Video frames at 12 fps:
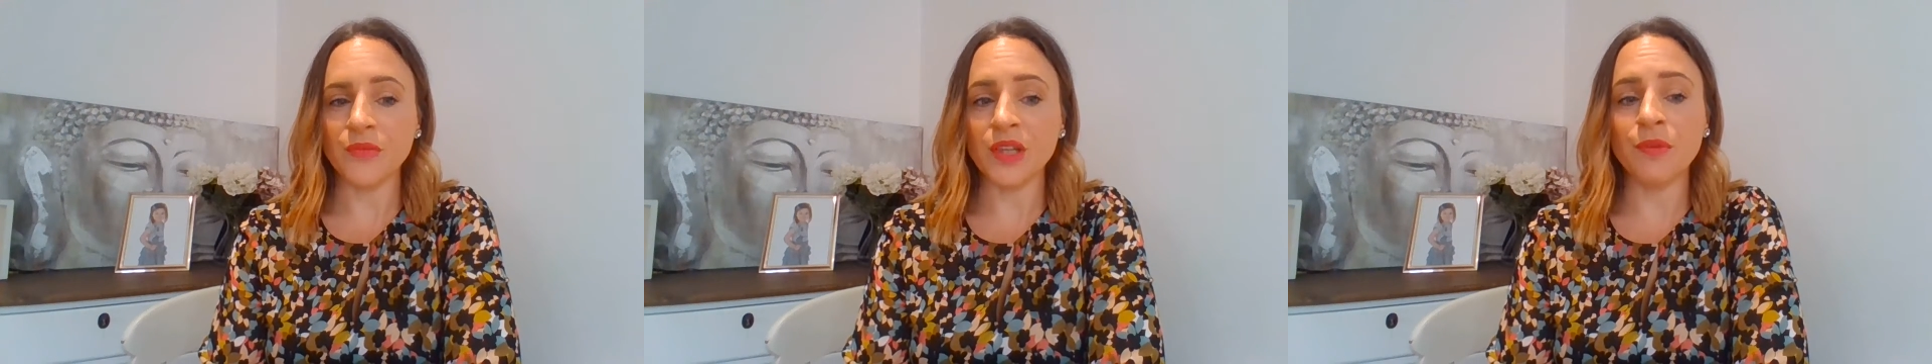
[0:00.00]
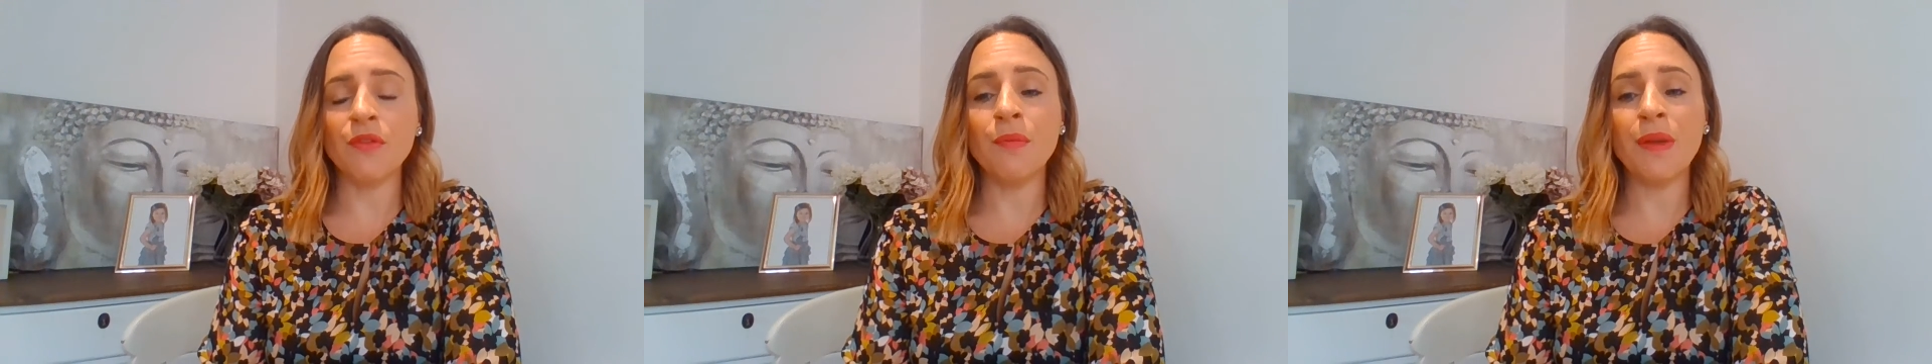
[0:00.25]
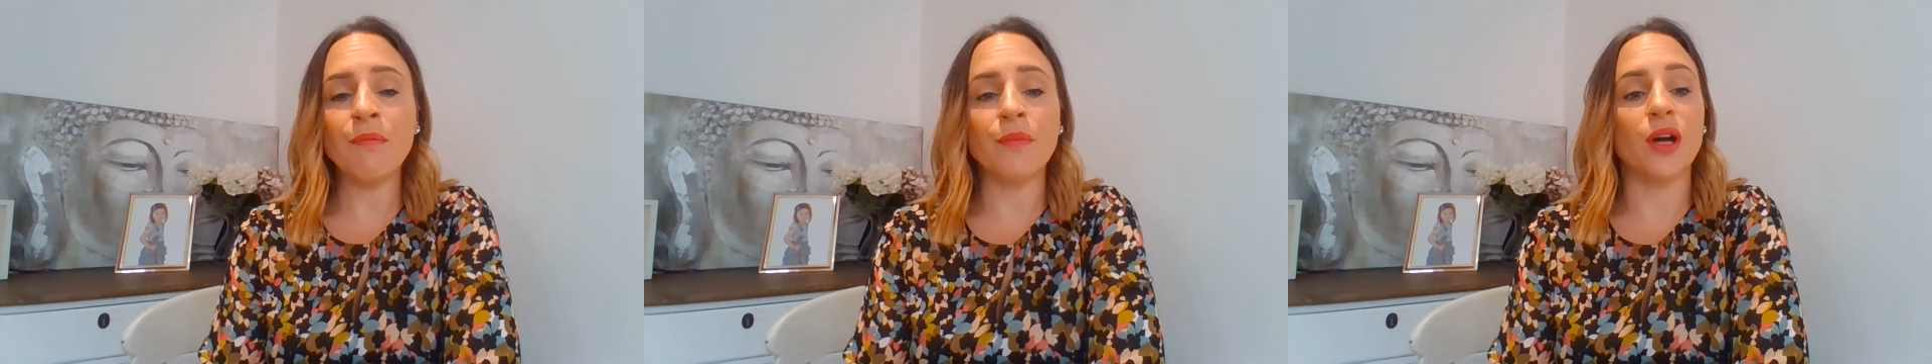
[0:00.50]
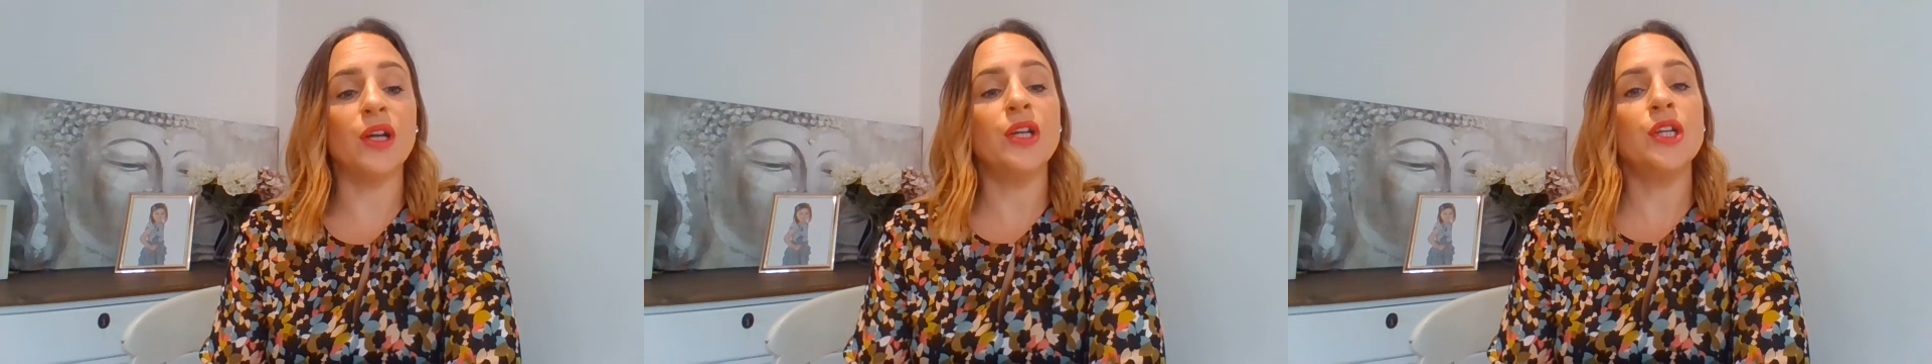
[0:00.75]
But
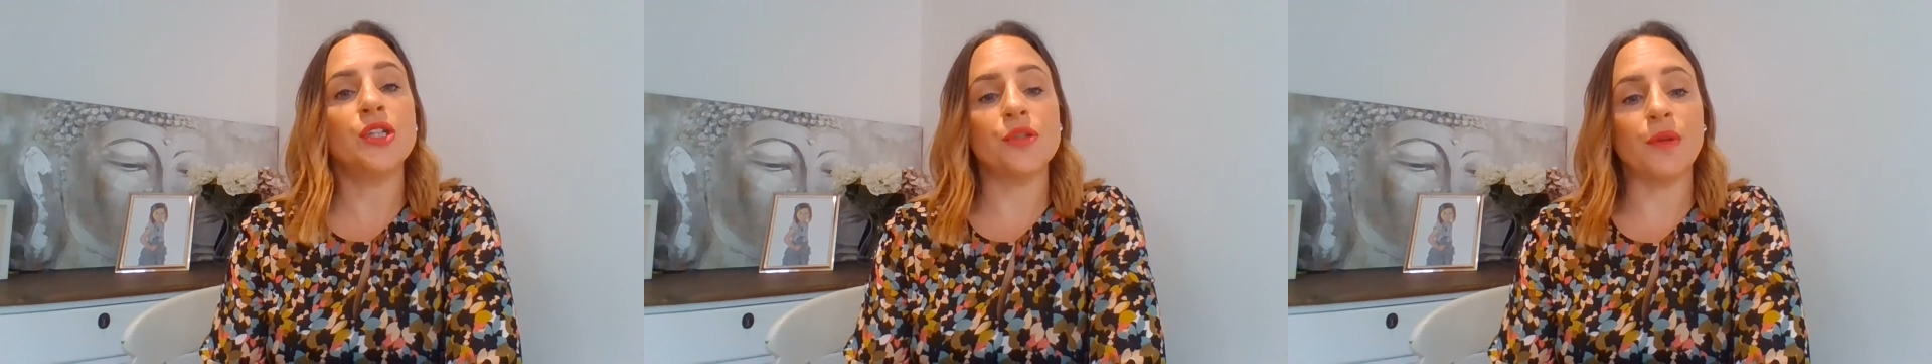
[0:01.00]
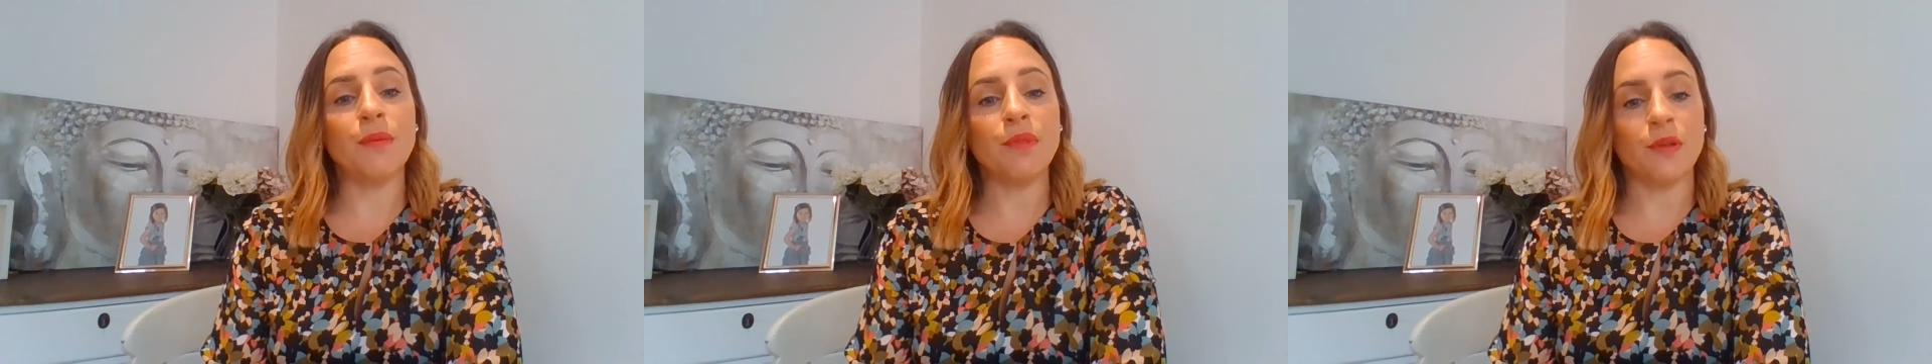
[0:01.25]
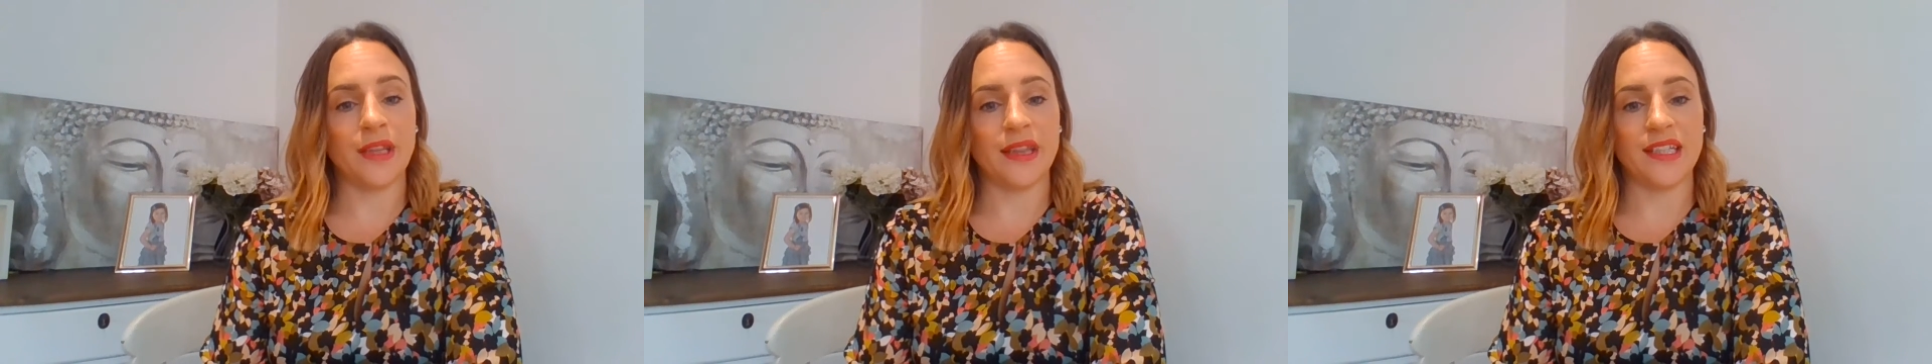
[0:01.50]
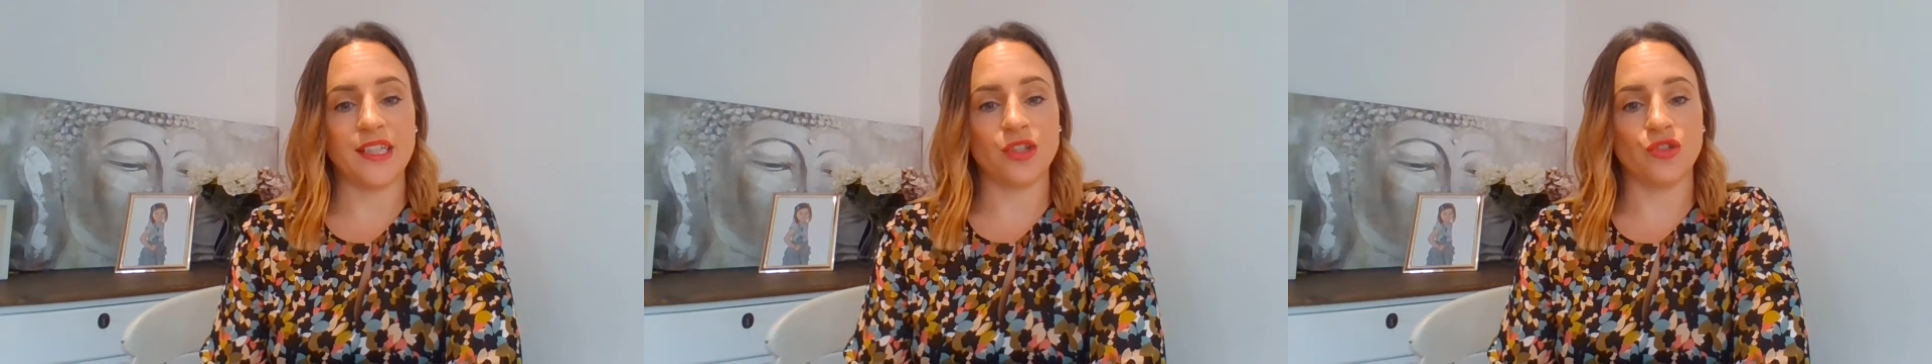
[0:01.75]
remember to implement
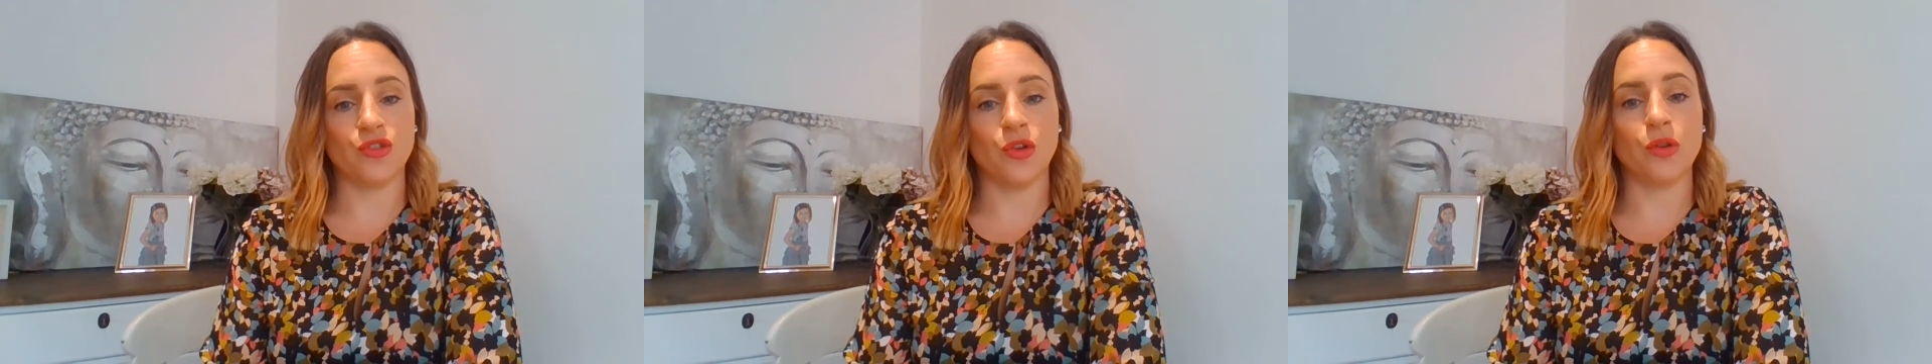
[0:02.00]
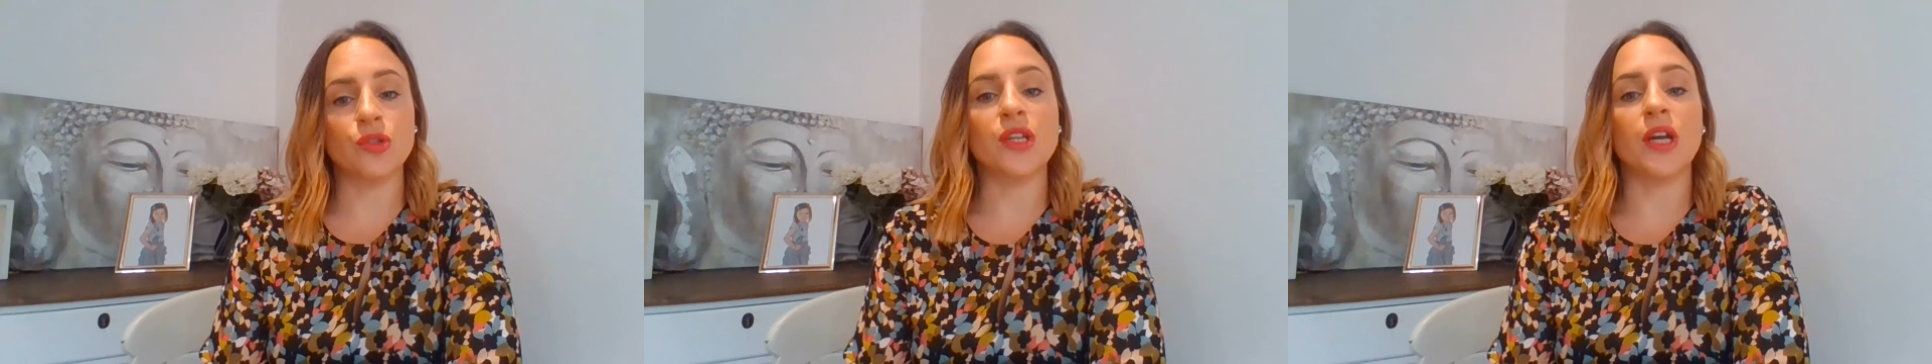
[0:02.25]
these controls